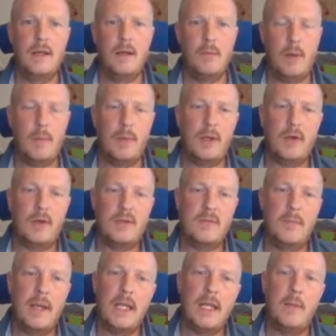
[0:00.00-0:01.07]
But because
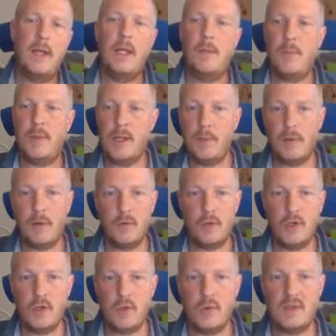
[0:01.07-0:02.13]
many people would
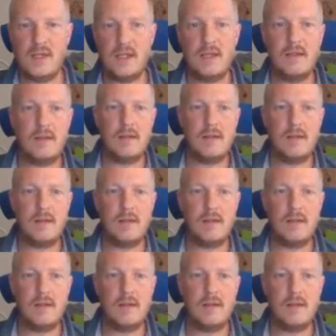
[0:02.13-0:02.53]
use it,